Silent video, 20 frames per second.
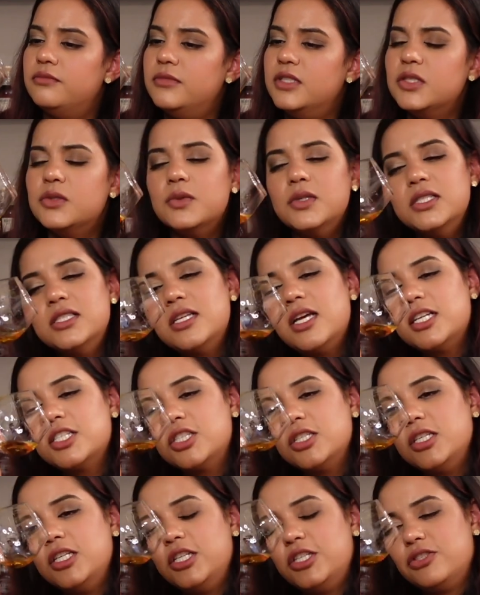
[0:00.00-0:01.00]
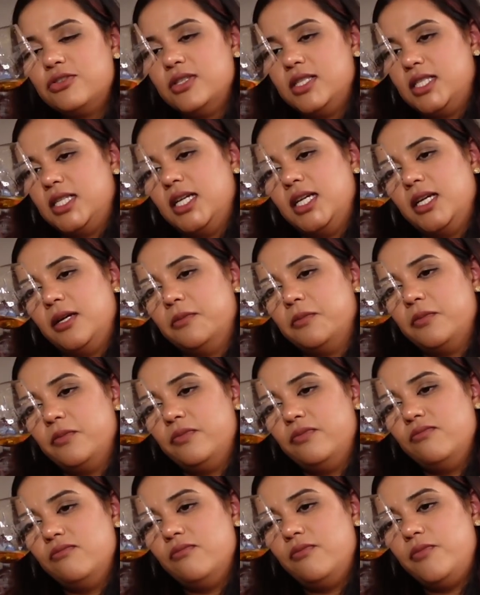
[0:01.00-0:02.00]
This one's actually interesting.
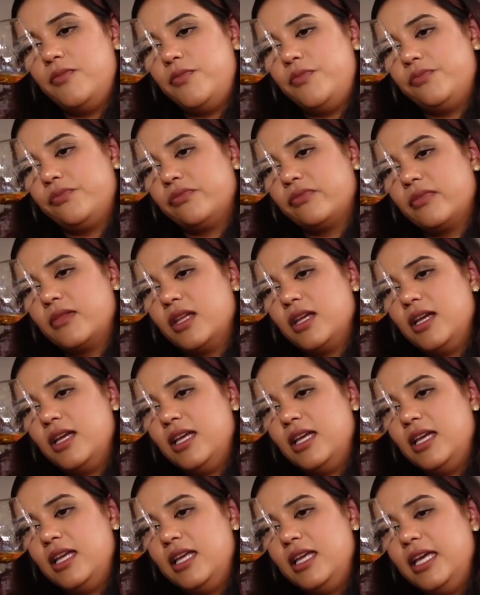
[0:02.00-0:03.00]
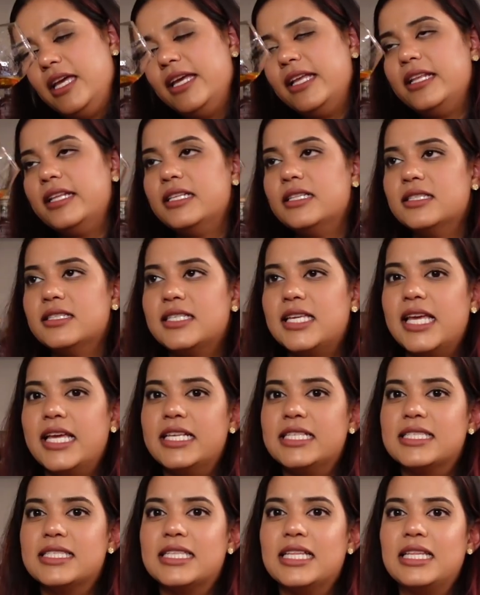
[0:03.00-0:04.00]
It
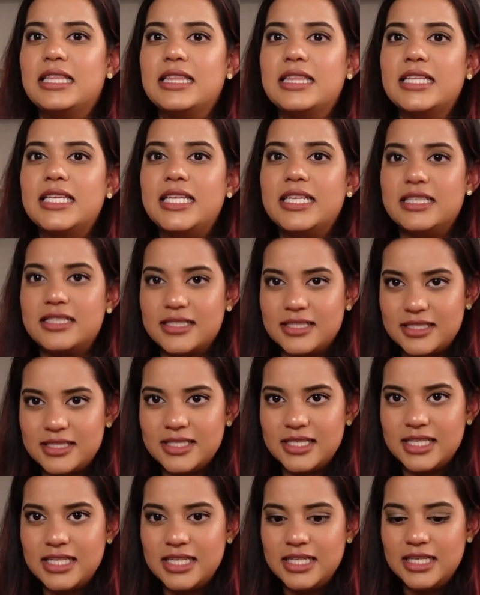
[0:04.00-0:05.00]
tastes the least